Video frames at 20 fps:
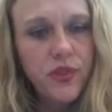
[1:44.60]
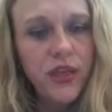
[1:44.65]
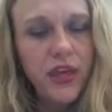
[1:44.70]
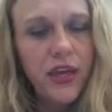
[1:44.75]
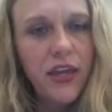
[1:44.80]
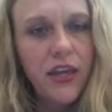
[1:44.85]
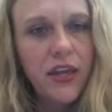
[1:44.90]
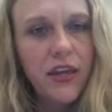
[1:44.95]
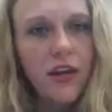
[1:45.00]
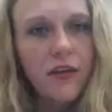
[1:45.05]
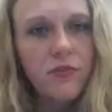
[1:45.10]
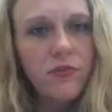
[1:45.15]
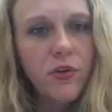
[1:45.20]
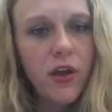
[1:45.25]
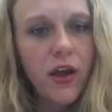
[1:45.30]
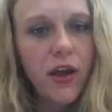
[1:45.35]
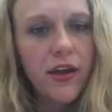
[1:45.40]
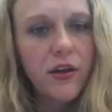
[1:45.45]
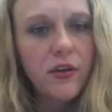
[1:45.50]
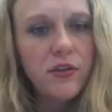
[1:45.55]
And I've
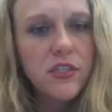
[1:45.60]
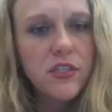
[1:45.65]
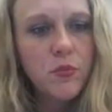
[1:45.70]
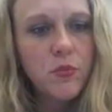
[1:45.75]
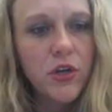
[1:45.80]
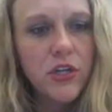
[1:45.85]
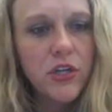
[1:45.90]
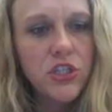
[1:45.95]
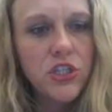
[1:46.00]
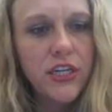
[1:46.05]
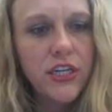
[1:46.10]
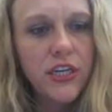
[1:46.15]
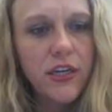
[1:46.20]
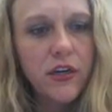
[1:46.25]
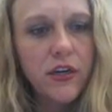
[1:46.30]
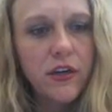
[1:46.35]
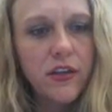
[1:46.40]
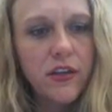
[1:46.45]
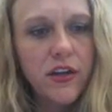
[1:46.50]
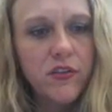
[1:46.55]
got a spreadsheet
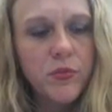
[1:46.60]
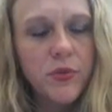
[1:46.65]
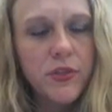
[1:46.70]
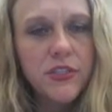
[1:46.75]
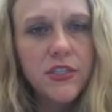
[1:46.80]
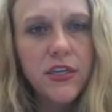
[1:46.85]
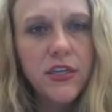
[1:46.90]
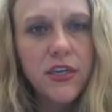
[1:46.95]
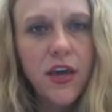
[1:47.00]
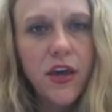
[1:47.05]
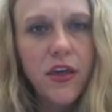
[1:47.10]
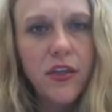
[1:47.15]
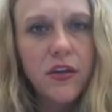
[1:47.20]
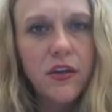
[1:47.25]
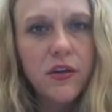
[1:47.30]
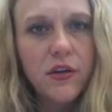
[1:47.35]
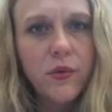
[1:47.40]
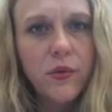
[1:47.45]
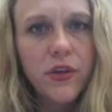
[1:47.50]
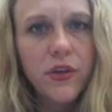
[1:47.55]
here that I've put
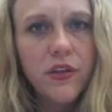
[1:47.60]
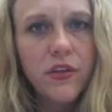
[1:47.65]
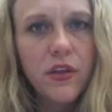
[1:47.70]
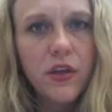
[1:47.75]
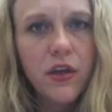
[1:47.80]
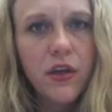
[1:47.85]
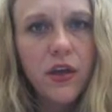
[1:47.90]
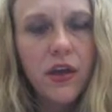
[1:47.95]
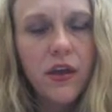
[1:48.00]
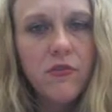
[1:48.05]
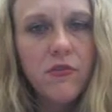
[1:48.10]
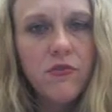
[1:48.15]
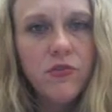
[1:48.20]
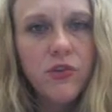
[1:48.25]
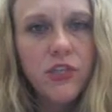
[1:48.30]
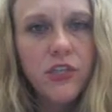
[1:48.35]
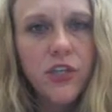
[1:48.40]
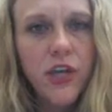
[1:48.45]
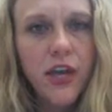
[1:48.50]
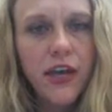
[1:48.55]
together with
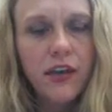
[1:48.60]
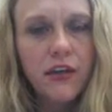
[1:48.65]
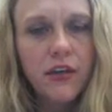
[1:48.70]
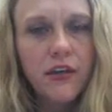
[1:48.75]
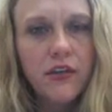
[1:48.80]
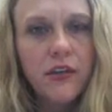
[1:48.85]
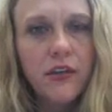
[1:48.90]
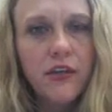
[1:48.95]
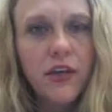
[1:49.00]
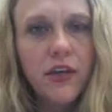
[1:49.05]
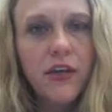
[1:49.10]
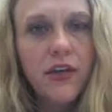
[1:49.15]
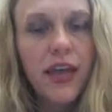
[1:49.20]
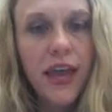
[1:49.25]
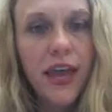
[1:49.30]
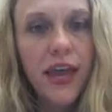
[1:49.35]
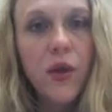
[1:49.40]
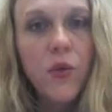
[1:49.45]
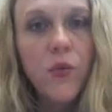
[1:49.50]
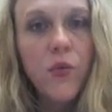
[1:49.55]
every child in
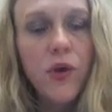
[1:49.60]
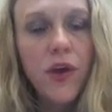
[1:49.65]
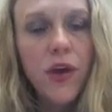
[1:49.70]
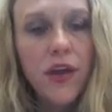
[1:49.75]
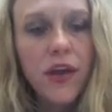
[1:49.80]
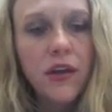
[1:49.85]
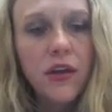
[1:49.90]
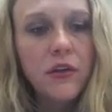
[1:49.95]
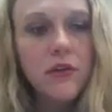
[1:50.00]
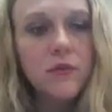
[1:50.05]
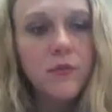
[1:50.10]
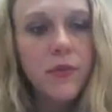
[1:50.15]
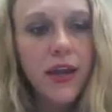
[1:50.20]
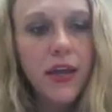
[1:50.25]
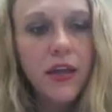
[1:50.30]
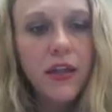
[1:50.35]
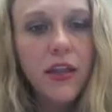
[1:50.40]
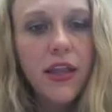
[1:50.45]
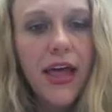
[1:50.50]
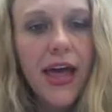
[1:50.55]
K1 by
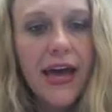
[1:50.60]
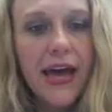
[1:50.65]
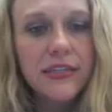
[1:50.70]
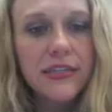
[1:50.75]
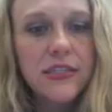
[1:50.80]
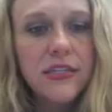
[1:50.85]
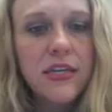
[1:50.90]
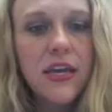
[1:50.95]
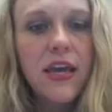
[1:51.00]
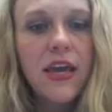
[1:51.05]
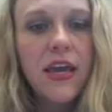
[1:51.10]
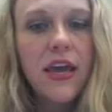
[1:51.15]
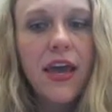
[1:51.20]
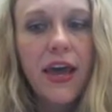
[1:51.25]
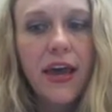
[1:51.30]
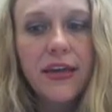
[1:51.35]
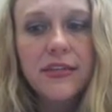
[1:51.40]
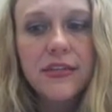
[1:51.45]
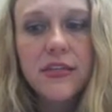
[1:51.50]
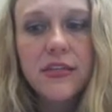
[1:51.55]
class
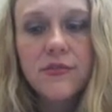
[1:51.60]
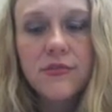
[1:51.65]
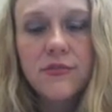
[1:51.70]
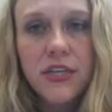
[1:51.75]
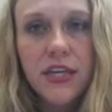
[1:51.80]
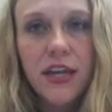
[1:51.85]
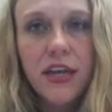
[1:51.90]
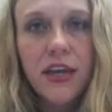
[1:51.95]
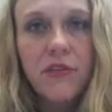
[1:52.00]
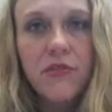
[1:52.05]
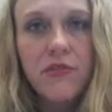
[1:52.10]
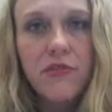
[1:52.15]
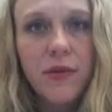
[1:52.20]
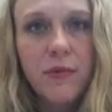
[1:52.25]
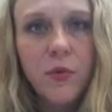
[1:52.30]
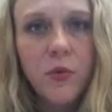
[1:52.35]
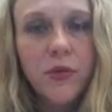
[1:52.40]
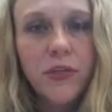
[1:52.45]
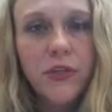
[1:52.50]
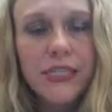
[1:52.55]
as of today,
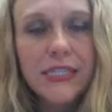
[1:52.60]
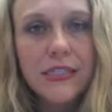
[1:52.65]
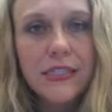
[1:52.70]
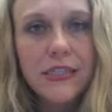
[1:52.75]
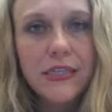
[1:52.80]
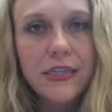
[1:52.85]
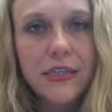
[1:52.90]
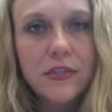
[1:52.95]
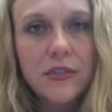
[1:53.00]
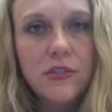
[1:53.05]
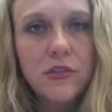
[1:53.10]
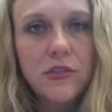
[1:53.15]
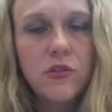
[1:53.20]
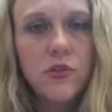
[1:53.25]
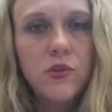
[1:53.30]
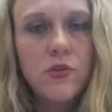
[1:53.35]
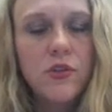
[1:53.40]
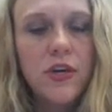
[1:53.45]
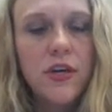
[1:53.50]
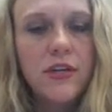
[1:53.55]
February 6th,
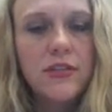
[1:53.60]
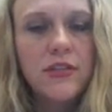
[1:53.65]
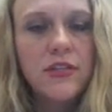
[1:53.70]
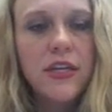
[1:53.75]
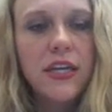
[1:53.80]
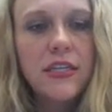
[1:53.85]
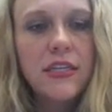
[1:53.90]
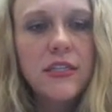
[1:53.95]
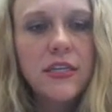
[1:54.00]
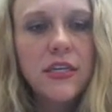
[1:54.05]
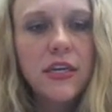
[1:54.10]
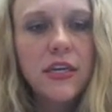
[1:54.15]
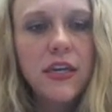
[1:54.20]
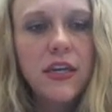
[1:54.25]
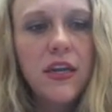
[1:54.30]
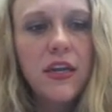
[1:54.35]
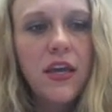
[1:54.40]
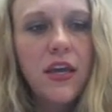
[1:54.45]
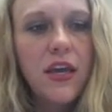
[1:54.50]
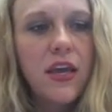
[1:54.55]

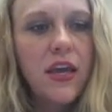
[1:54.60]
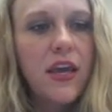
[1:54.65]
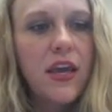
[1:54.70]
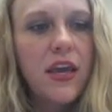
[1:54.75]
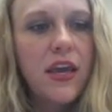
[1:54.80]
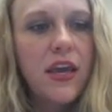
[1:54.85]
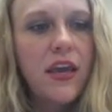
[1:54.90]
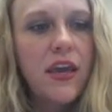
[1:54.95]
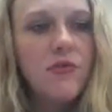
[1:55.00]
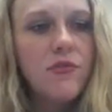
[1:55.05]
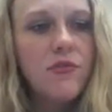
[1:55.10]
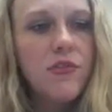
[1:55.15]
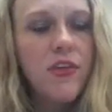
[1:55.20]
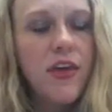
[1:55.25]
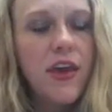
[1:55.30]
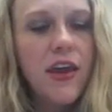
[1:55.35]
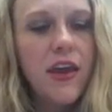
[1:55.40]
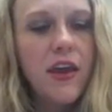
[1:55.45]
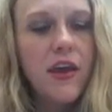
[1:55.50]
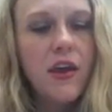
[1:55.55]
2018. If
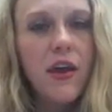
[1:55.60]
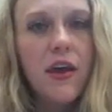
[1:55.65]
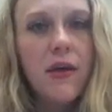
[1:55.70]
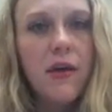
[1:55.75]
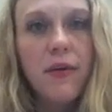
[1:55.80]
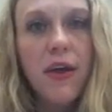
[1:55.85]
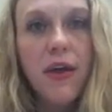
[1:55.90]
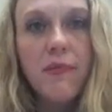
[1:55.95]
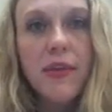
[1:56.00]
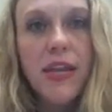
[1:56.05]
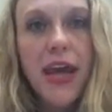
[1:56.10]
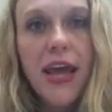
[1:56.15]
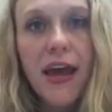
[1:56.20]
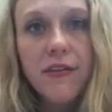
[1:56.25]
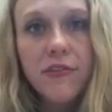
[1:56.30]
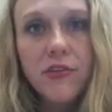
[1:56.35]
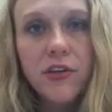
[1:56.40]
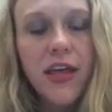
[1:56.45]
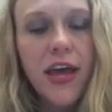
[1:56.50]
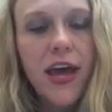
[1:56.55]
they come in
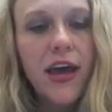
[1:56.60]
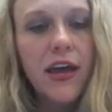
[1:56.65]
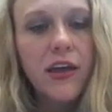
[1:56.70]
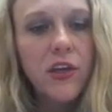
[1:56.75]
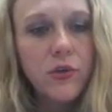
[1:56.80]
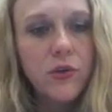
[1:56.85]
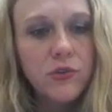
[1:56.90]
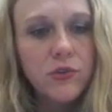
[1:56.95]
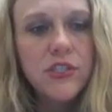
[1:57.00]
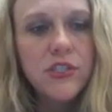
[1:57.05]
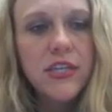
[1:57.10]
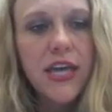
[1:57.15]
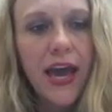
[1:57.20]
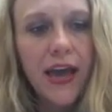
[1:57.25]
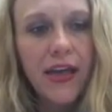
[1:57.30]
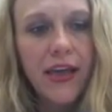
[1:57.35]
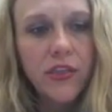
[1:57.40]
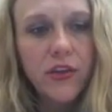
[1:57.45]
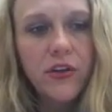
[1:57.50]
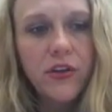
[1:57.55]
after that, you just
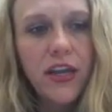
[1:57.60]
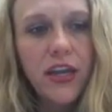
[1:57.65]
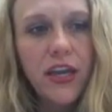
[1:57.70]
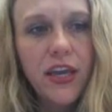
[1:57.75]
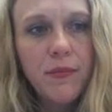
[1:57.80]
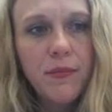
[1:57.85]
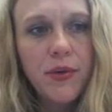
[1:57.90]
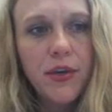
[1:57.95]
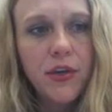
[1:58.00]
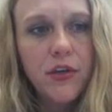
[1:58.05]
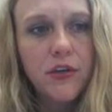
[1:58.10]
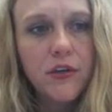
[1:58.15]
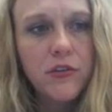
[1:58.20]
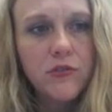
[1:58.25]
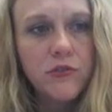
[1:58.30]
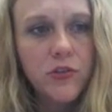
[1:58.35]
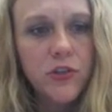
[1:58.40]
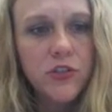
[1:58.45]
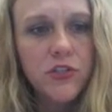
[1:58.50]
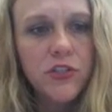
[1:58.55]
add their name here,
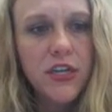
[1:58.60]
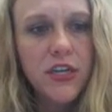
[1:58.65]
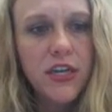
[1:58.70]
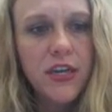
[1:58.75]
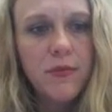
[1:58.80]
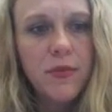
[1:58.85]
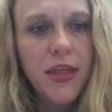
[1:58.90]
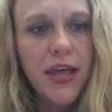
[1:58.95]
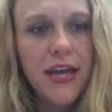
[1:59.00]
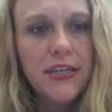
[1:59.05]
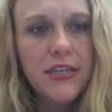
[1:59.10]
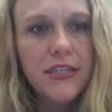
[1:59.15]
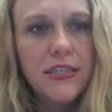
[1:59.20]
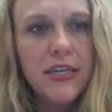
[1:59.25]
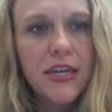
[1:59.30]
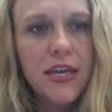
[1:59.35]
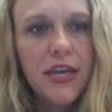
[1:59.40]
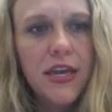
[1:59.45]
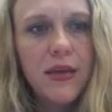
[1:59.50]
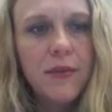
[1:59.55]
first name, last
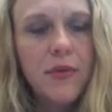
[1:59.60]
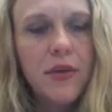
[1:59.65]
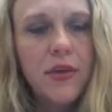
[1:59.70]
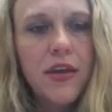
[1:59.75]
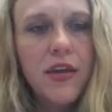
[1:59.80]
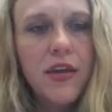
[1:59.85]
name,